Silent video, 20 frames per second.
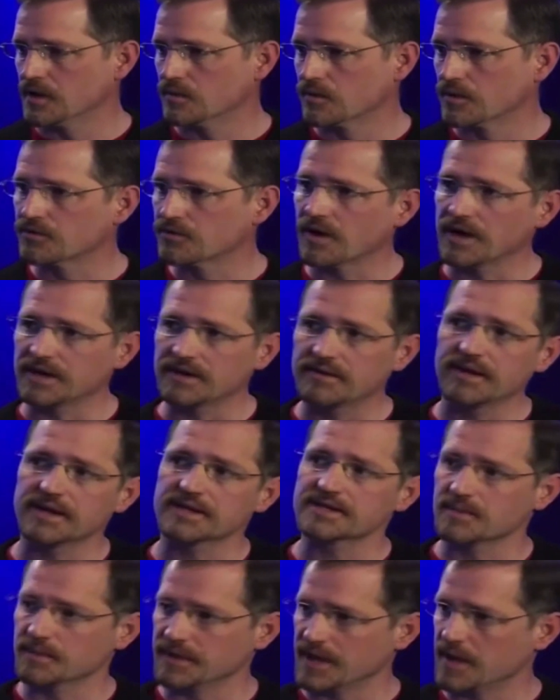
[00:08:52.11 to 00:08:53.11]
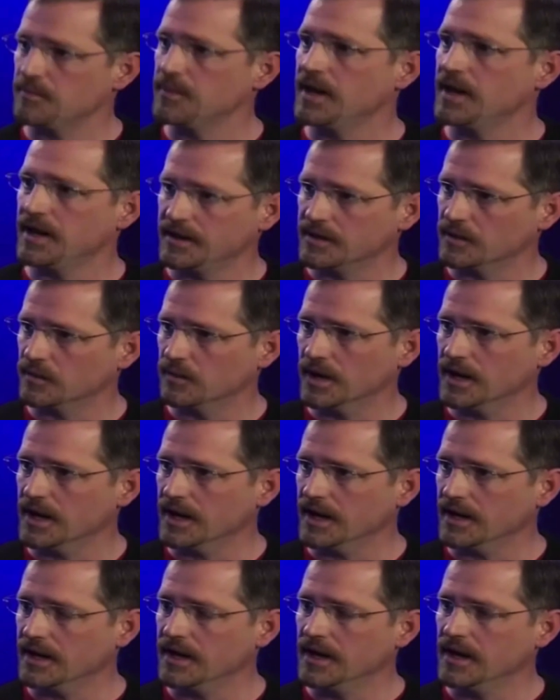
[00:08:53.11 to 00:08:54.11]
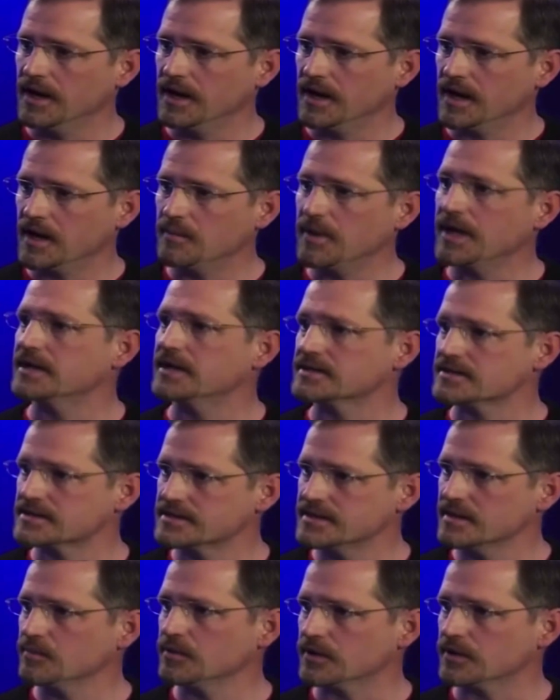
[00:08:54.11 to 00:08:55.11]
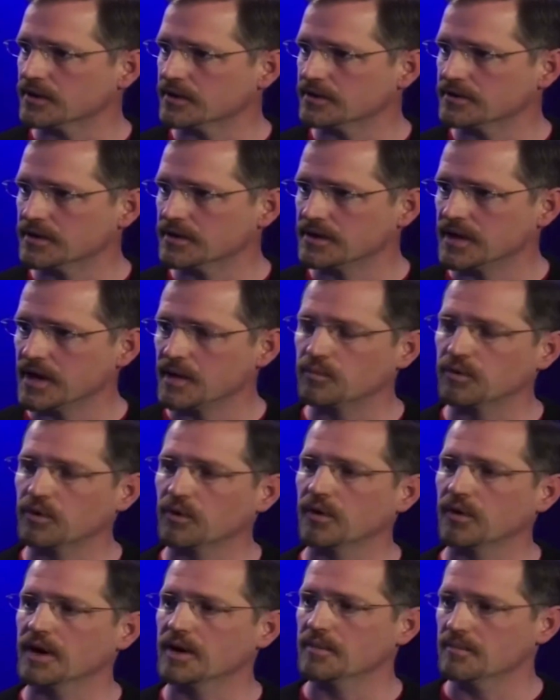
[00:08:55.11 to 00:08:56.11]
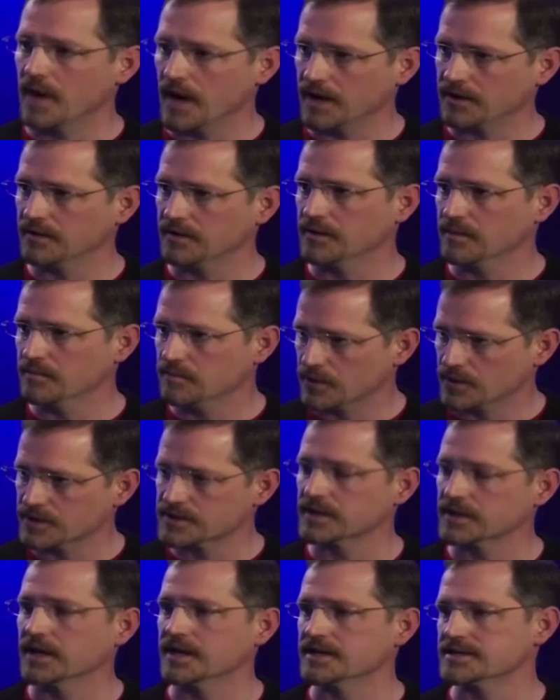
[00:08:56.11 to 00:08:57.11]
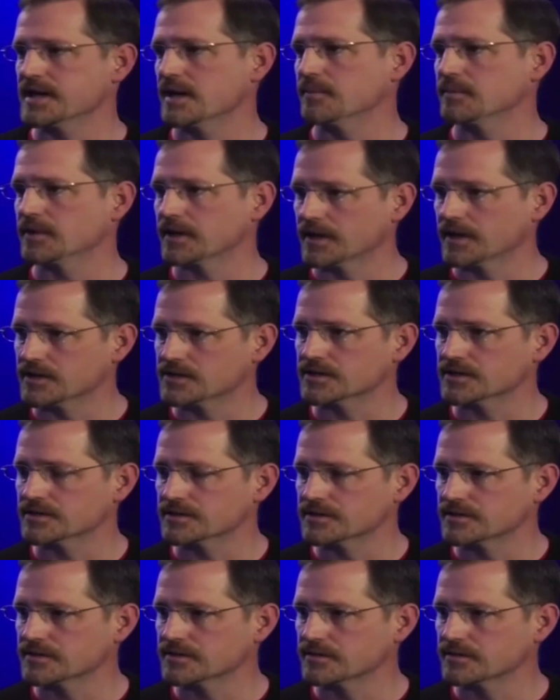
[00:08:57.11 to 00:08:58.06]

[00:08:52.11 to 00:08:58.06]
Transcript: We're trying to take some of that pain away and make it simpler to deploy modern personalized applications.